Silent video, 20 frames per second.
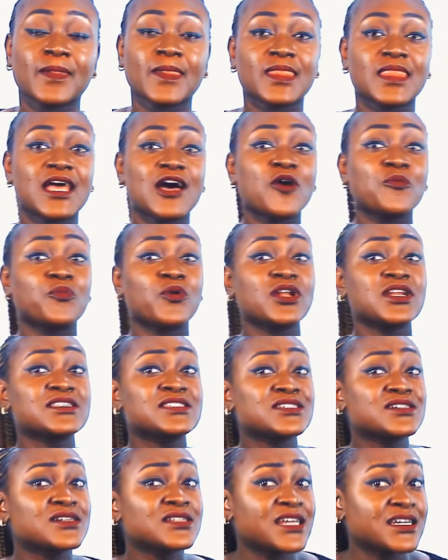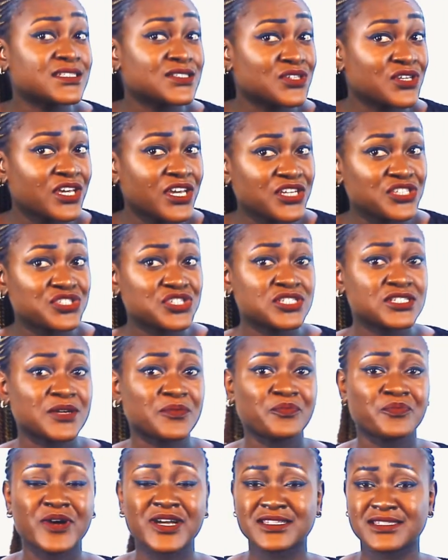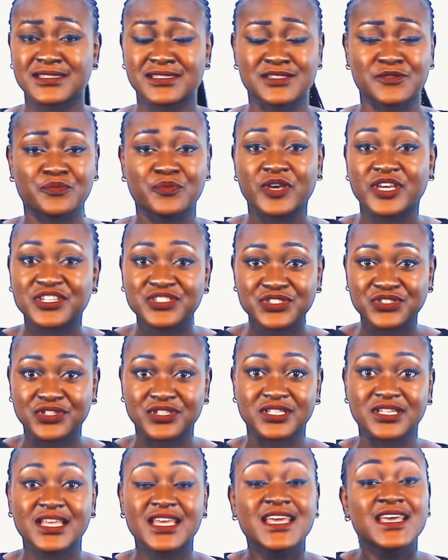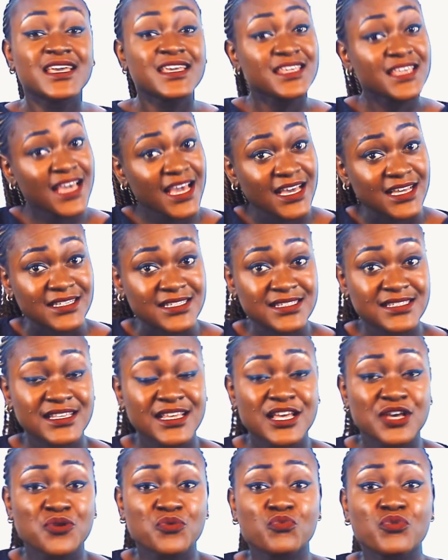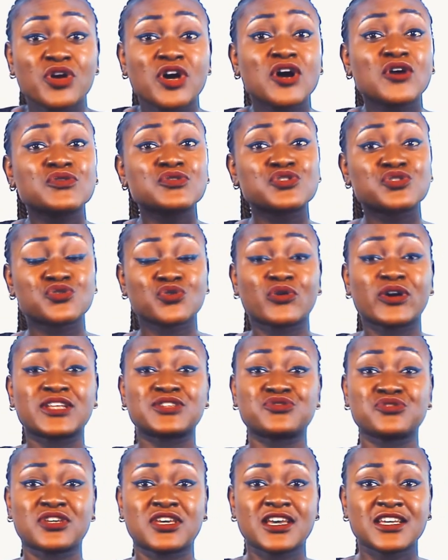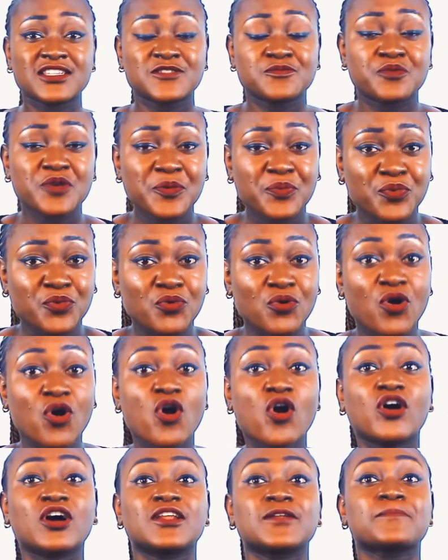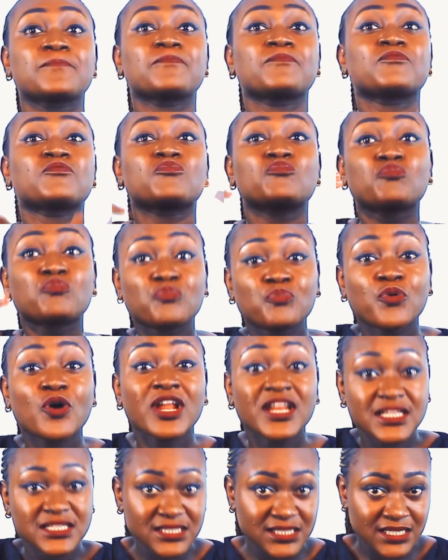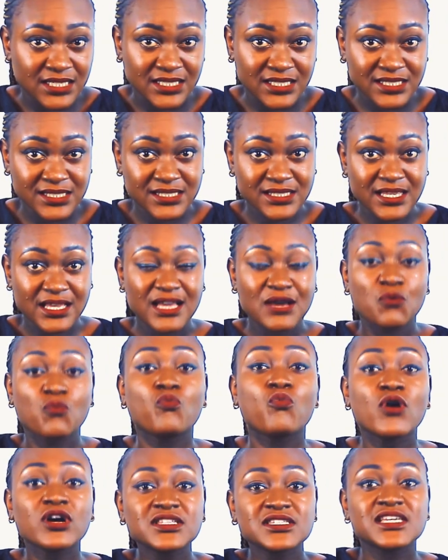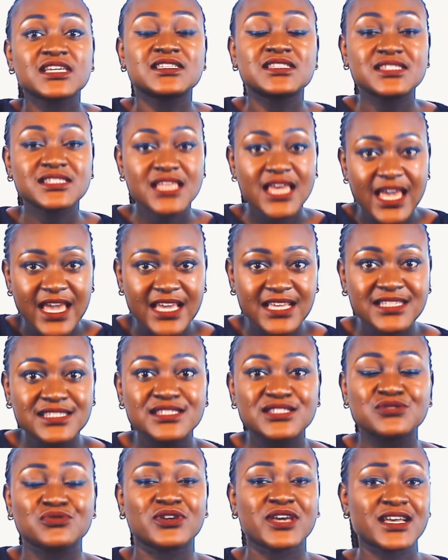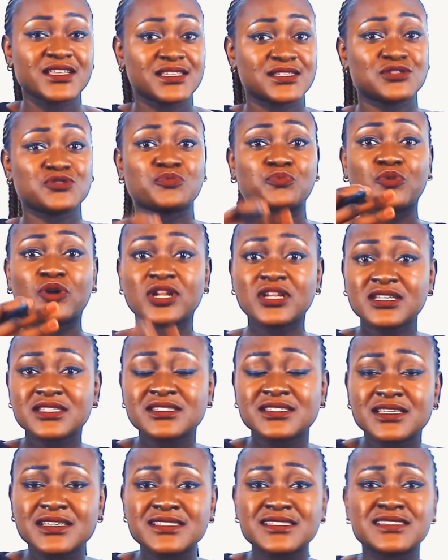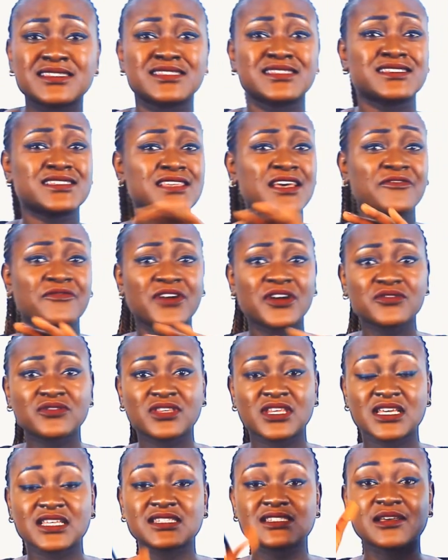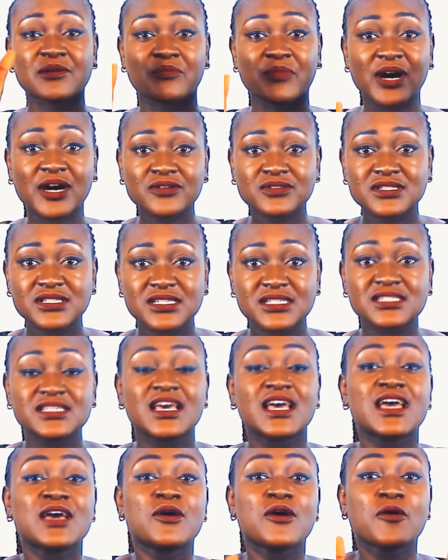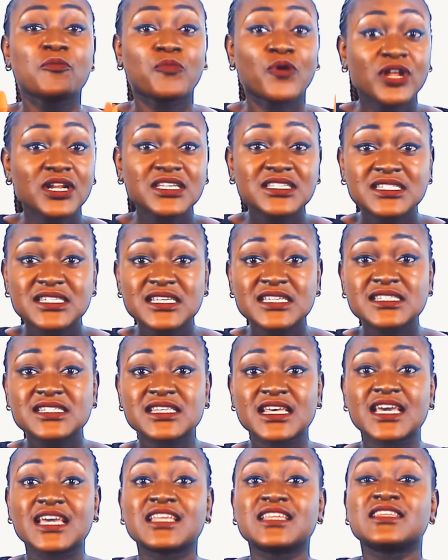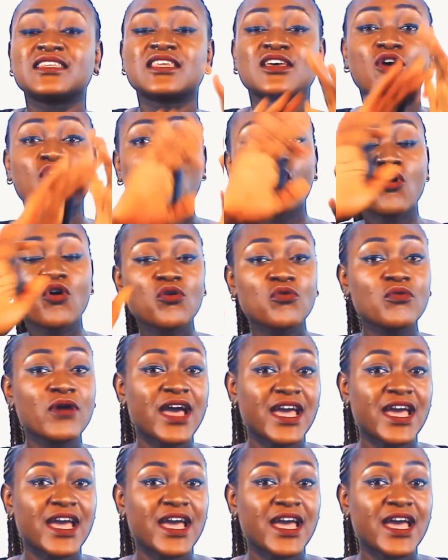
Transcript: Now, political education and participation. Yes, we also educate people on politics, what it takes to get into politics, several things about it, politics in the whole